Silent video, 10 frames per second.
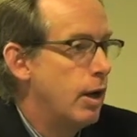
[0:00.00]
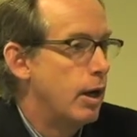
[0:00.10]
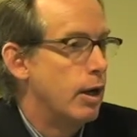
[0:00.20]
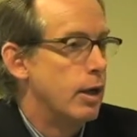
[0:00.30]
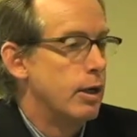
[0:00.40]

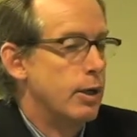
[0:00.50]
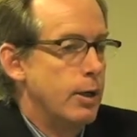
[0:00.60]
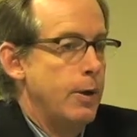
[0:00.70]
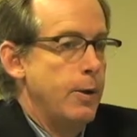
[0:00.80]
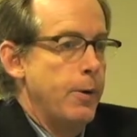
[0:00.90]
Uh,
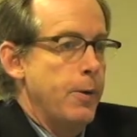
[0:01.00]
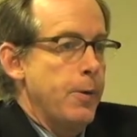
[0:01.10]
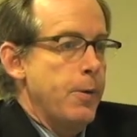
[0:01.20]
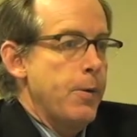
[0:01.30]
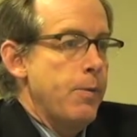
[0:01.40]

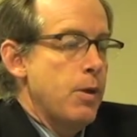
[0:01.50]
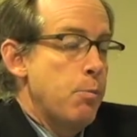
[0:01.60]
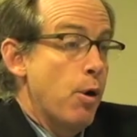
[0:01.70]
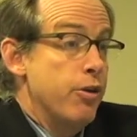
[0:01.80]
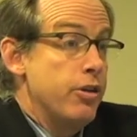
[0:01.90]

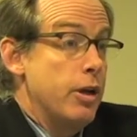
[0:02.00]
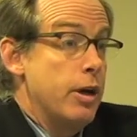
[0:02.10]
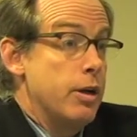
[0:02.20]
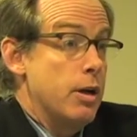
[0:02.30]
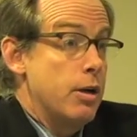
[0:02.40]
Percy
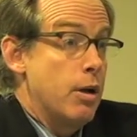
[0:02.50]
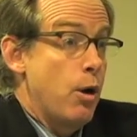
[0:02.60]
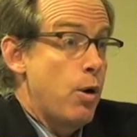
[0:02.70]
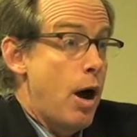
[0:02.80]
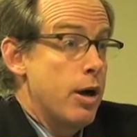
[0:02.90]
and
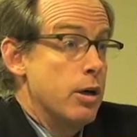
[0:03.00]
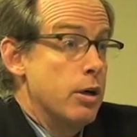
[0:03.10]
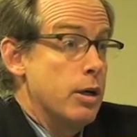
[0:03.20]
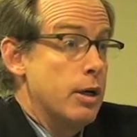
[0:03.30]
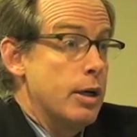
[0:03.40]

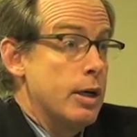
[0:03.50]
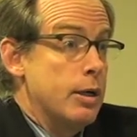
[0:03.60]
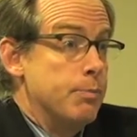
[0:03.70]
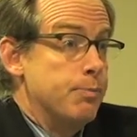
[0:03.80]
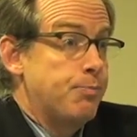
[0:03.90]
O'Connor.
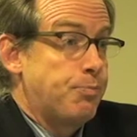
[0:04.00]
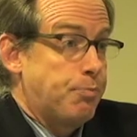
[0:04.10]
Um,